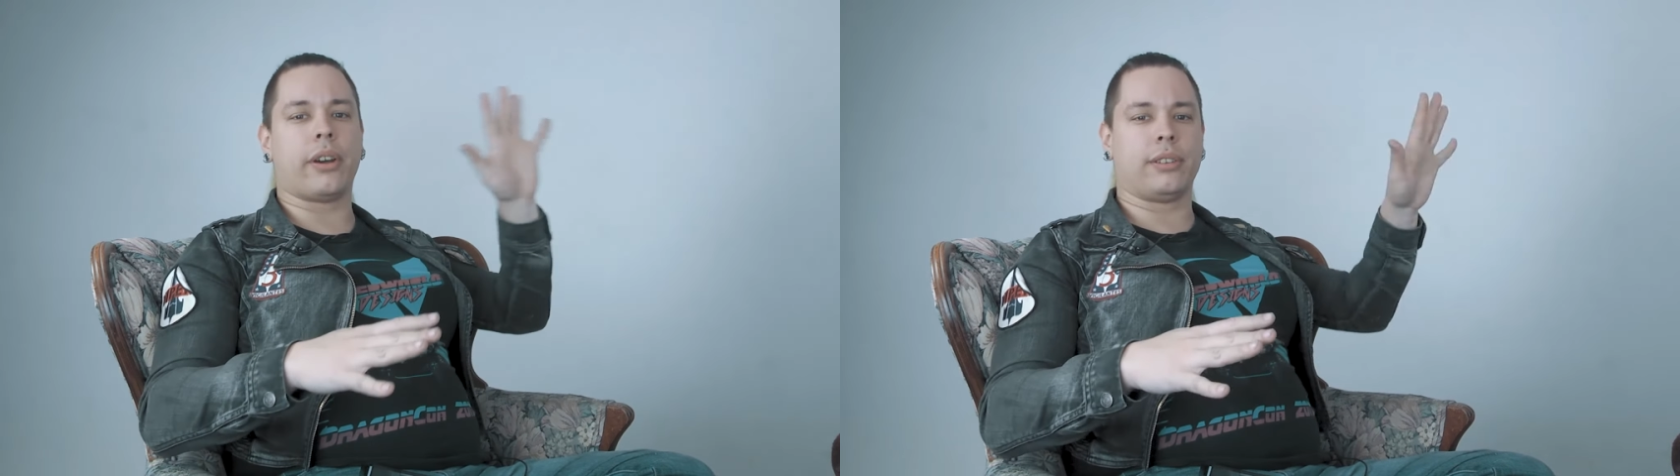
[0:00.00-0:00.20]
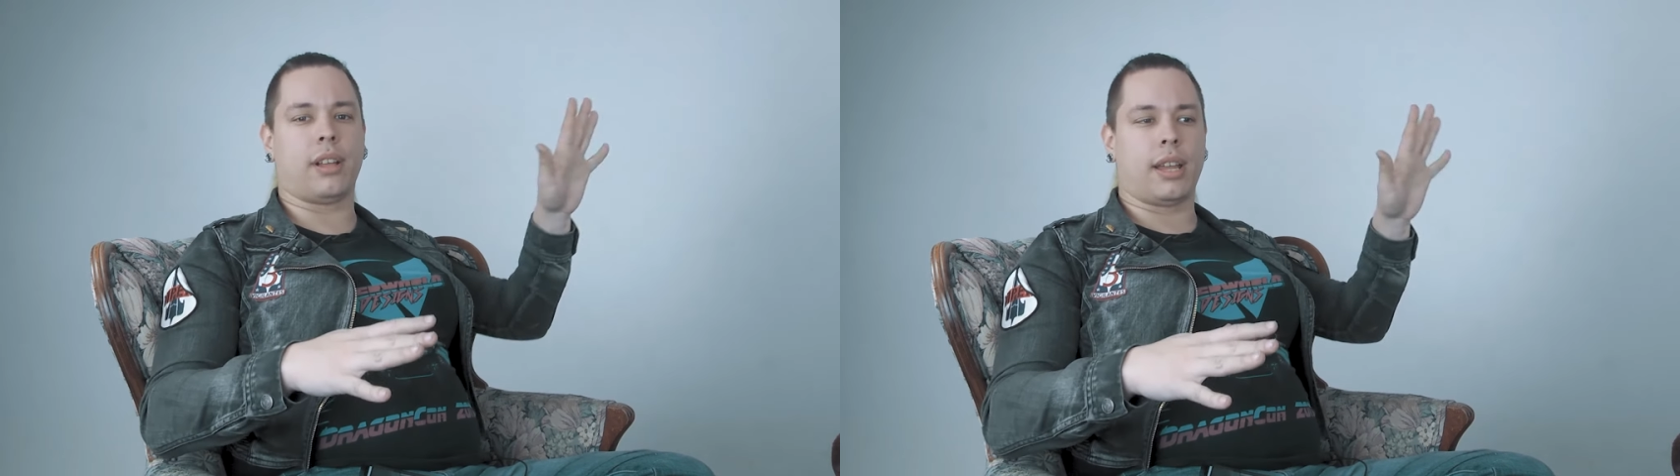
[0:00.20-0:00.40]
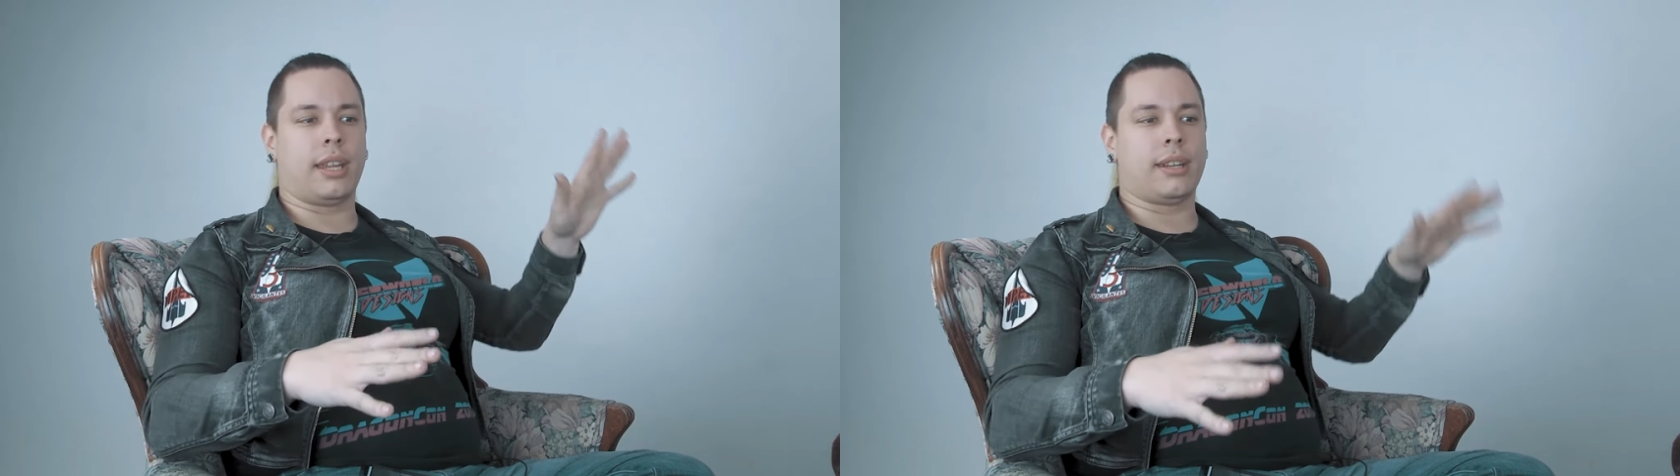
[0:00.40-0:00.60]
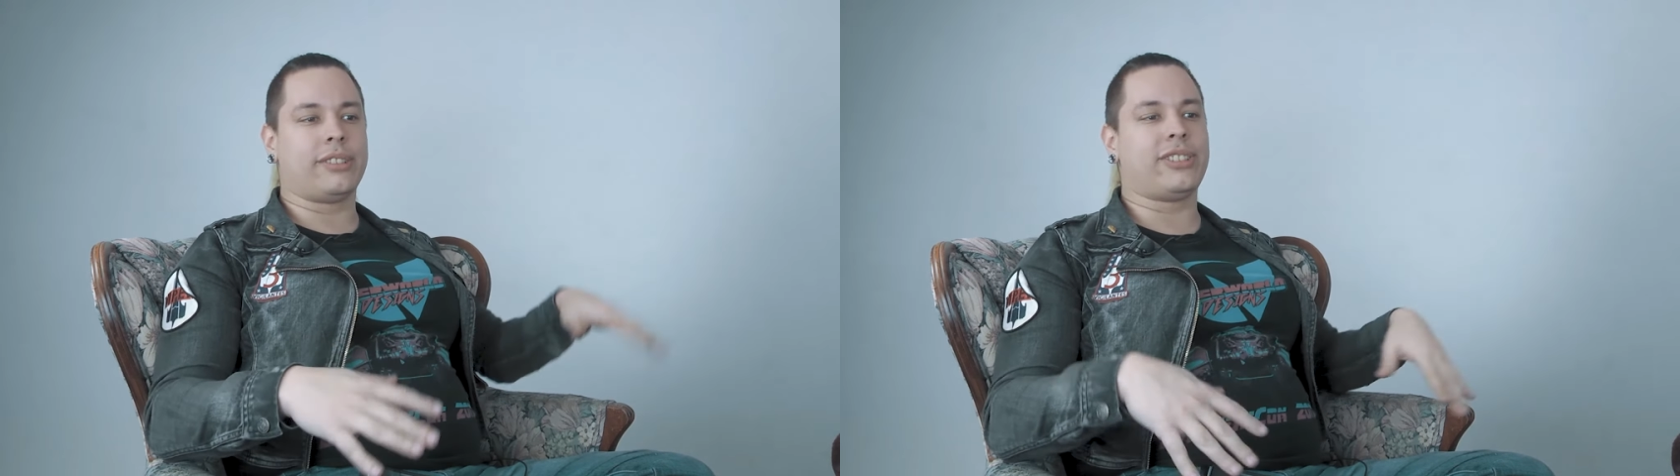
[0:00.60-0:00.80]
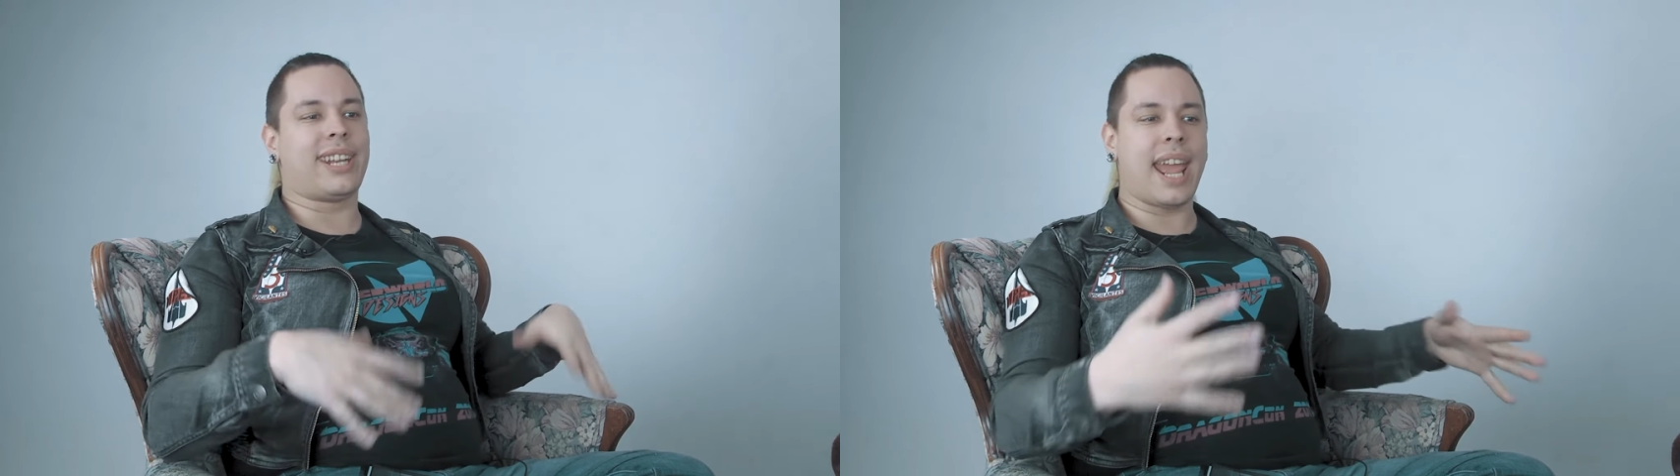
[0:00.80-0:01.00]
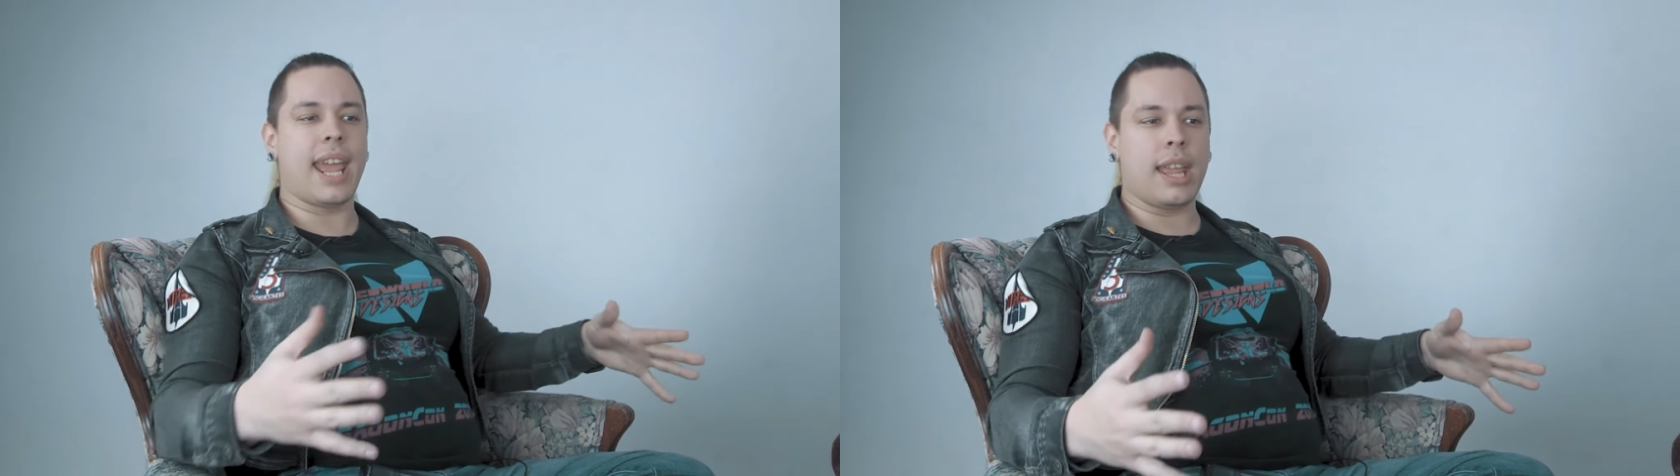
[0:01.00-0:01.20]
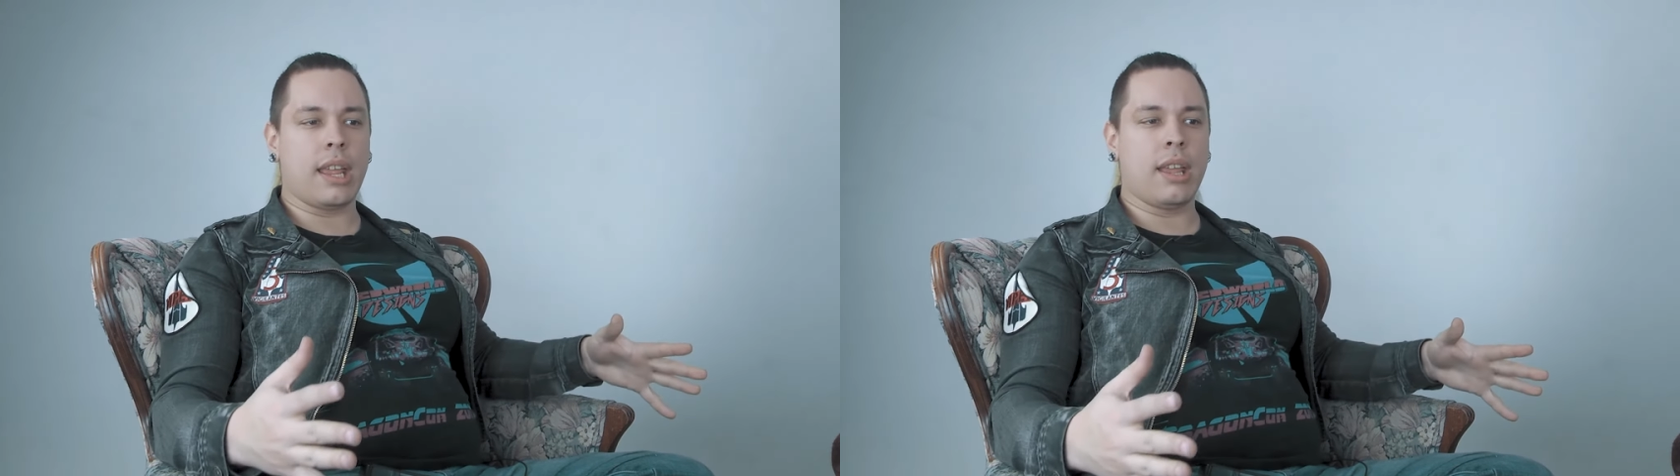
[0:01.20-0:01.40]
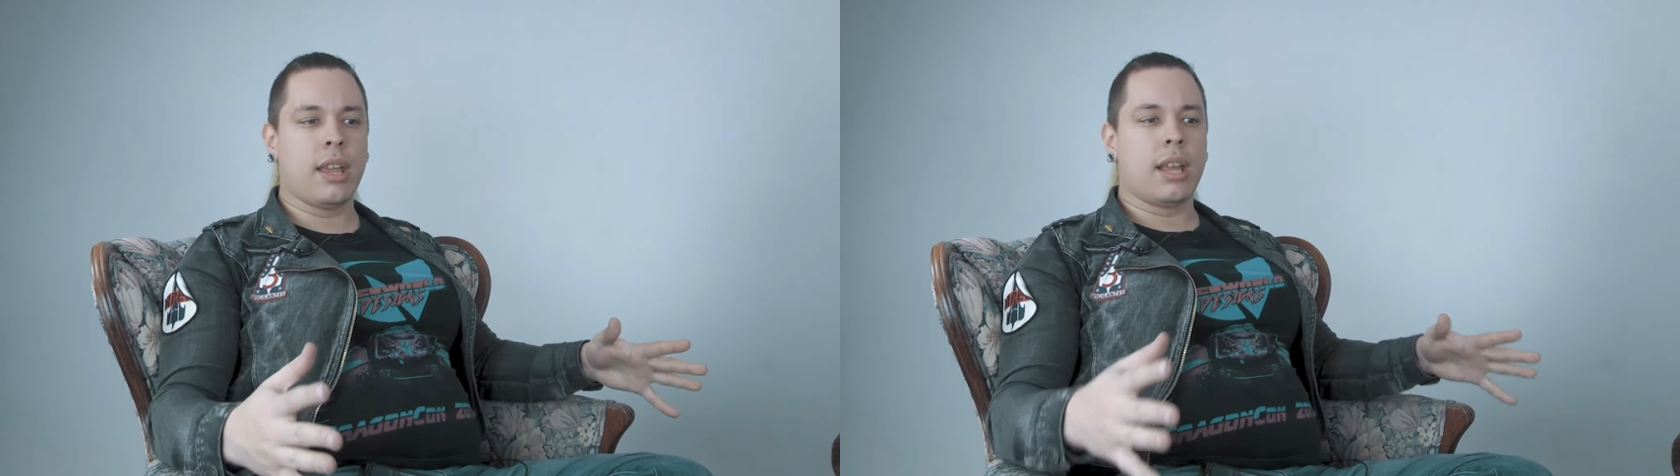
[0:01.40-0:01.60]
online, I said,
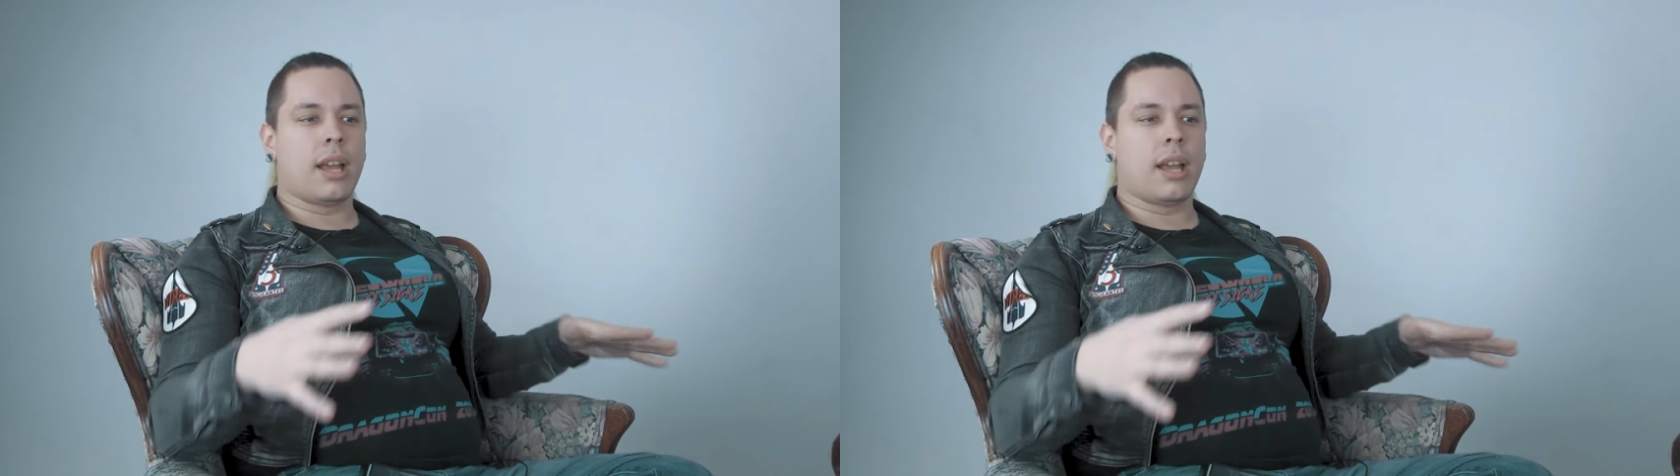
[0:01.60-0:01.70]
hey,